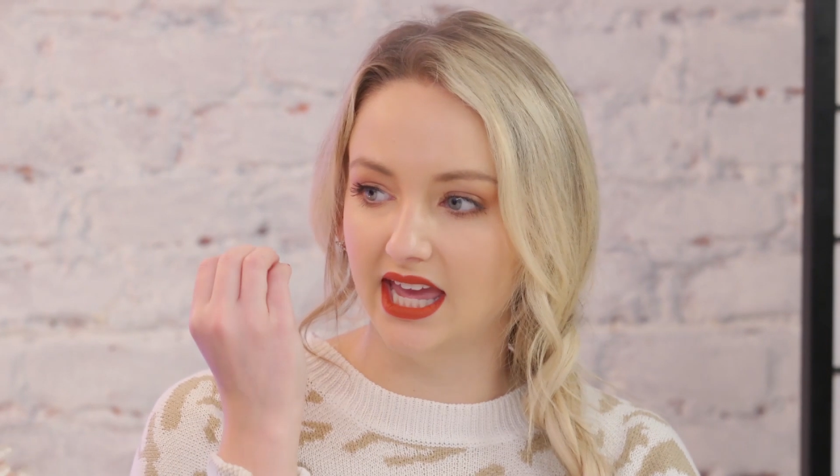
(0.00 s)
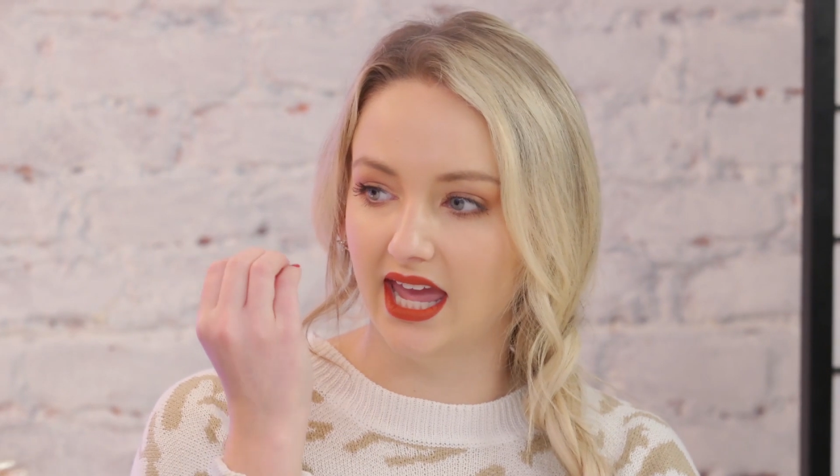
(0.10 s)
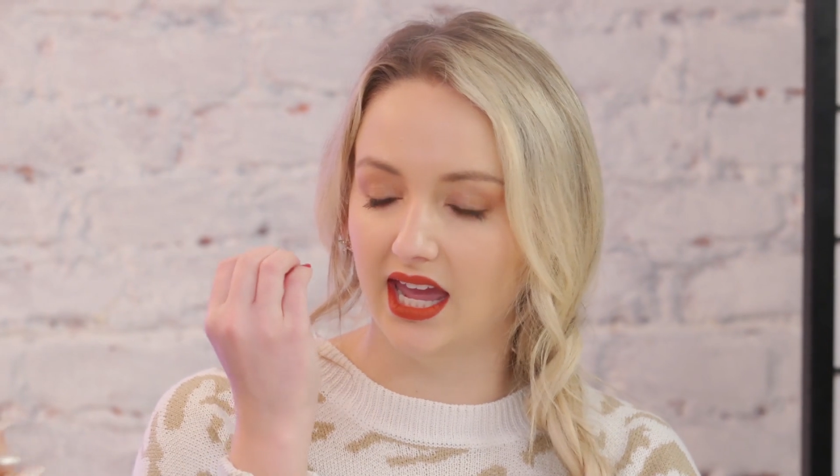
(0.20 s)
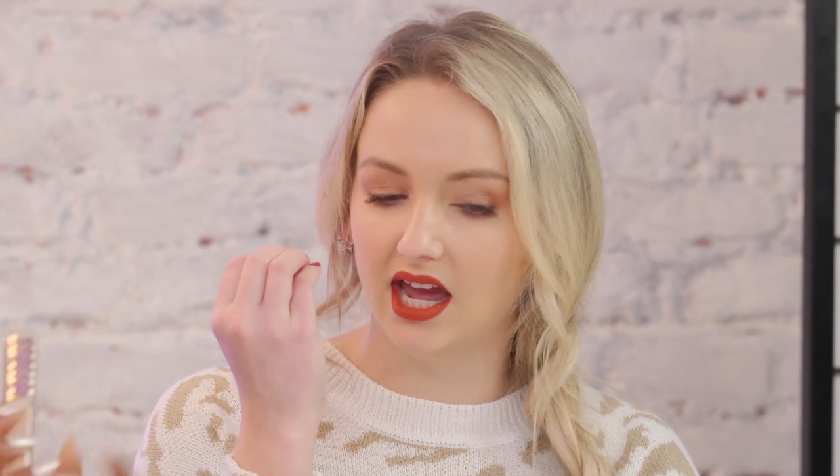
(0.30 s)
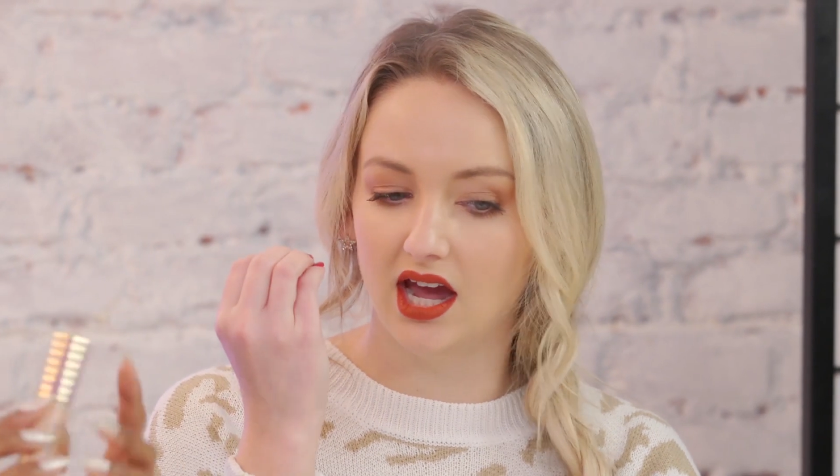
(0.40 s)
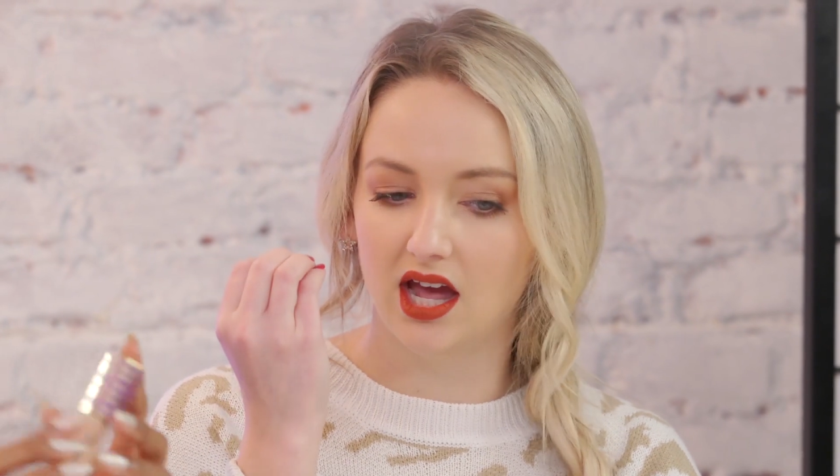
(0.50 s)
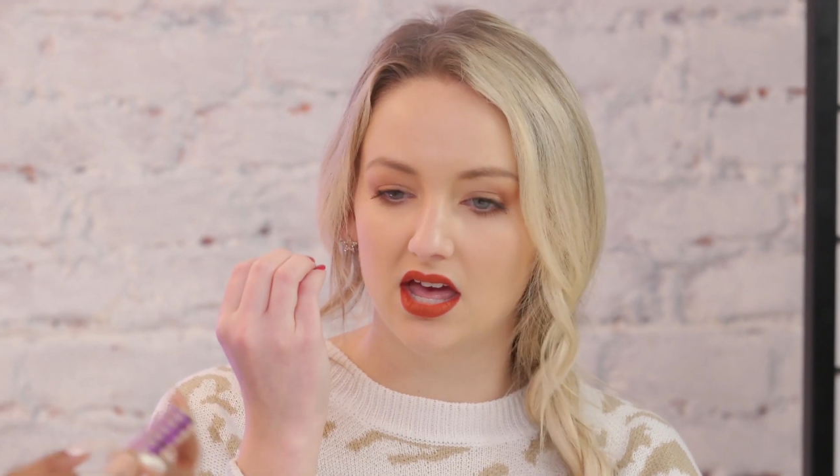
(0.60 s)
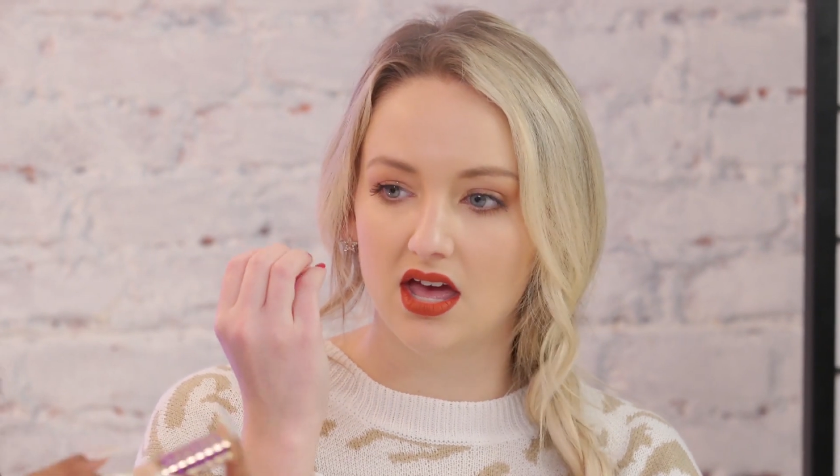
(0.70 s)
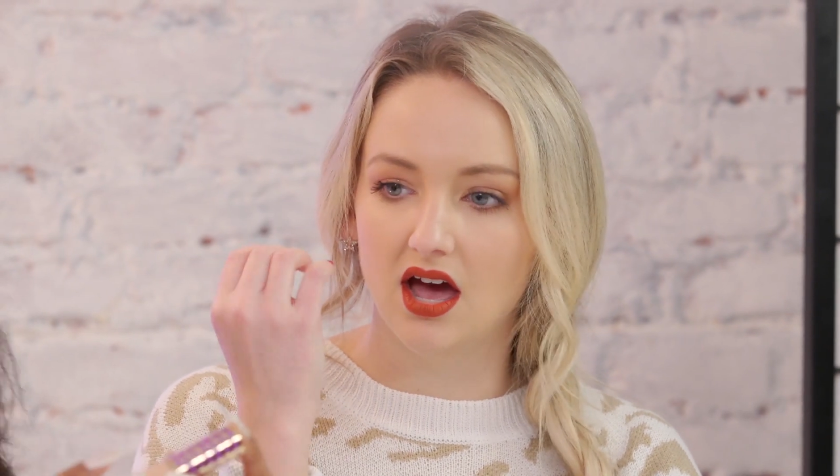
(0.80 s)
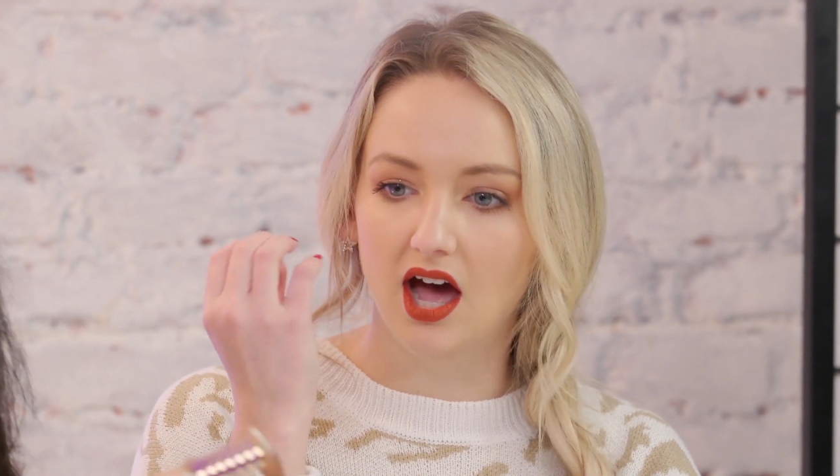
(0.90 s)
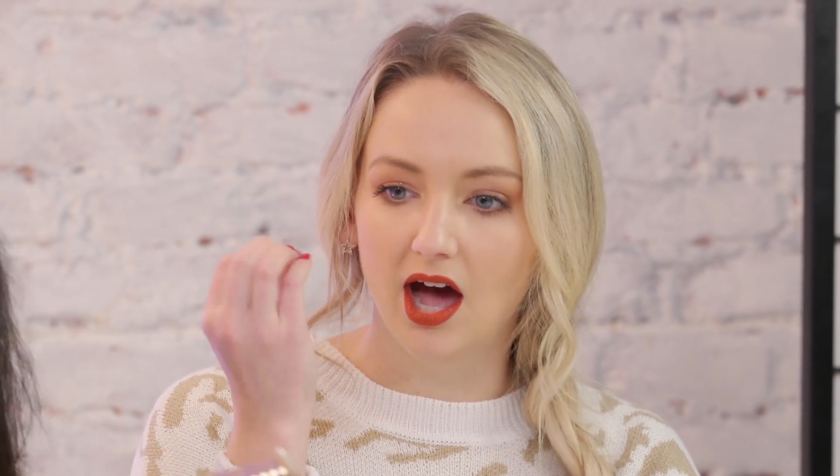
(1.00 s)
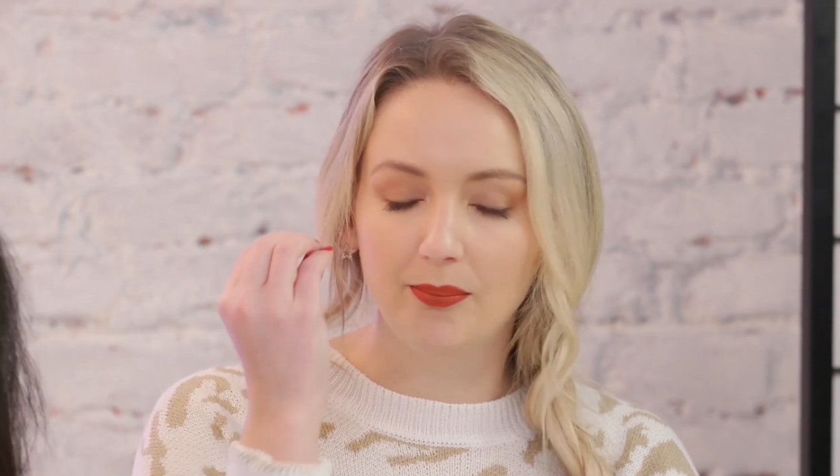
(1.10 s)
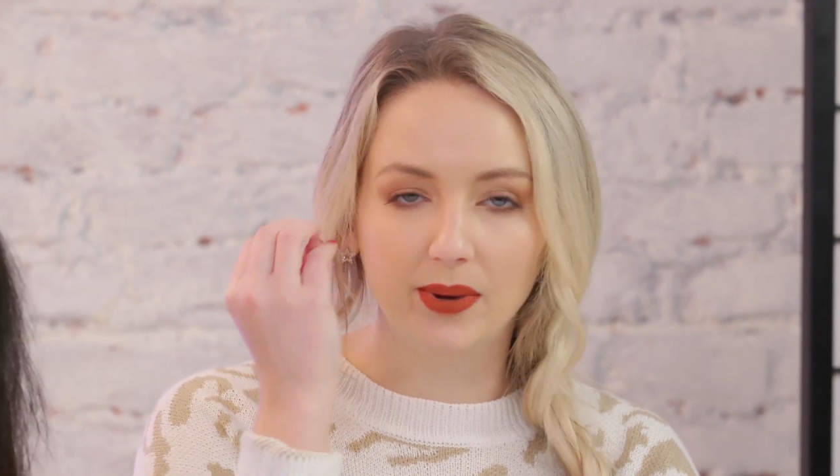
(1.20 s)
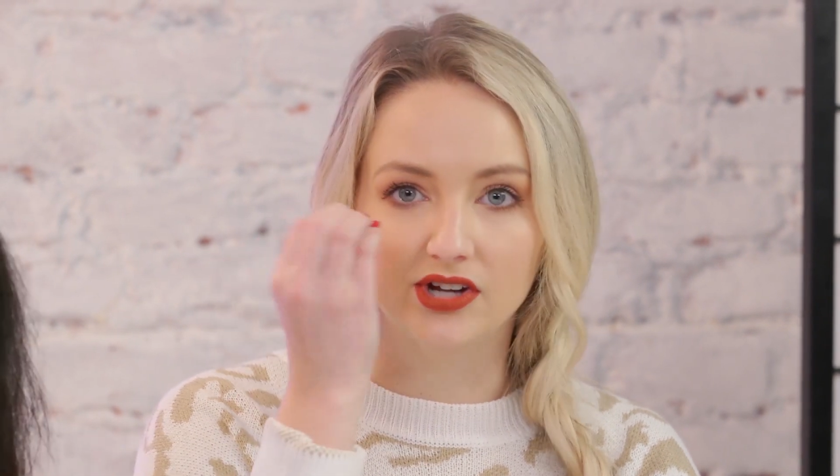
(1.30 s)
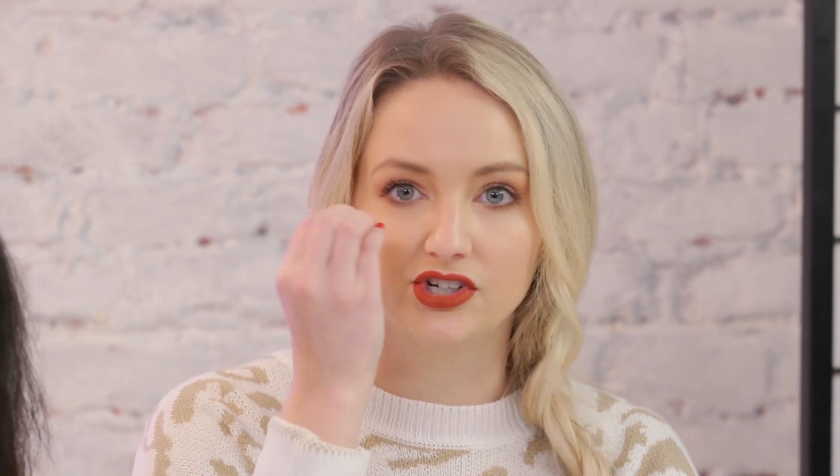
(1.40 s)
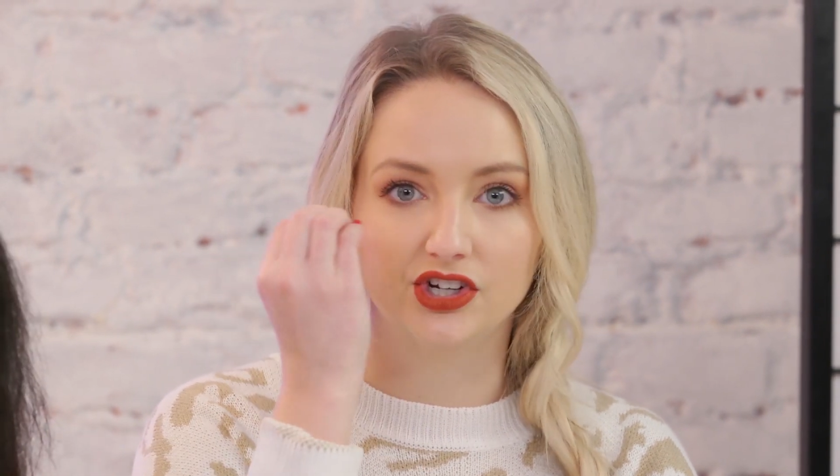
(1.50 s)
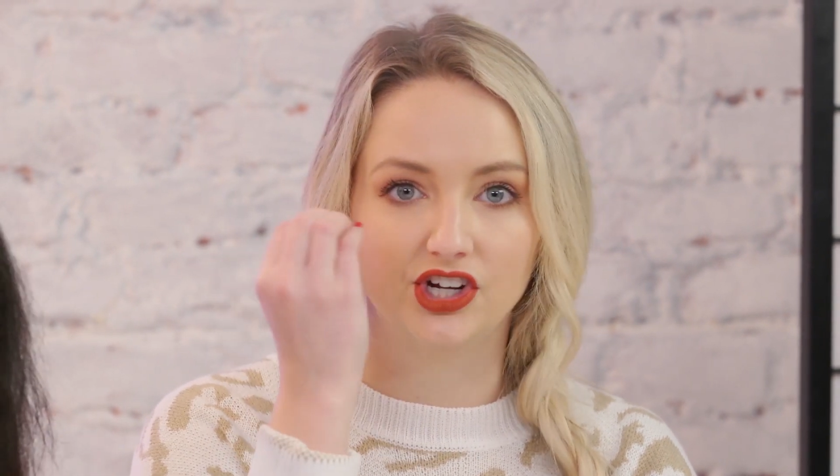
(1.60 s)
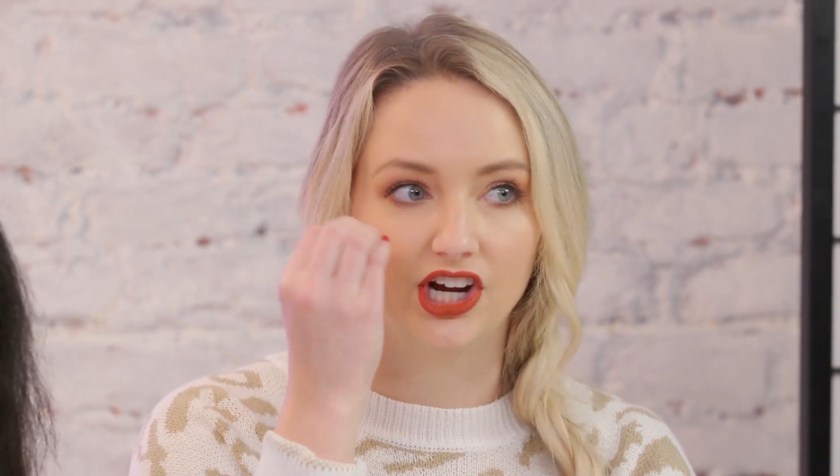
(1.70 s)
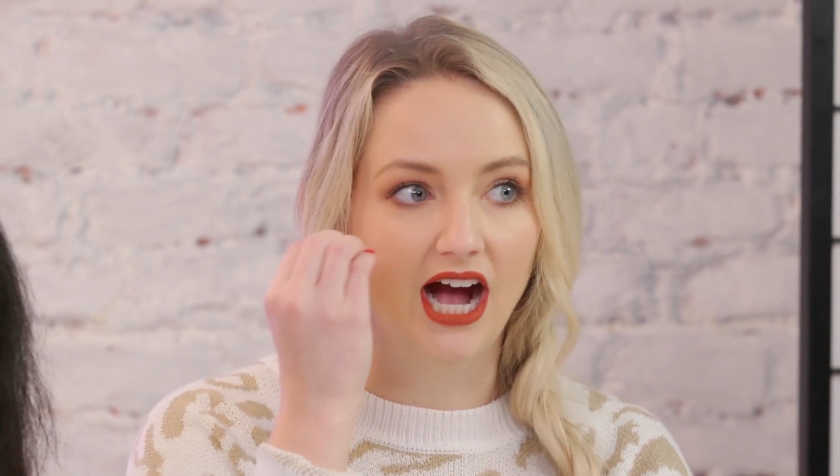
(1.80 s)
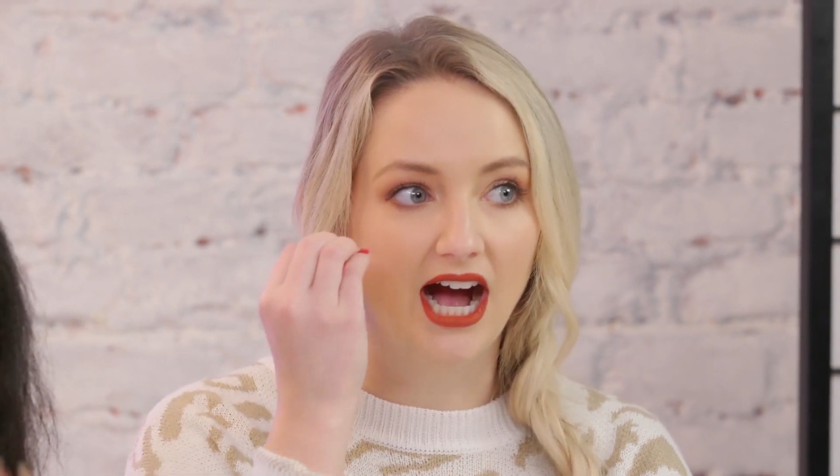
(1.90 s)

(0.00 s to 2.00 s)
cake up under your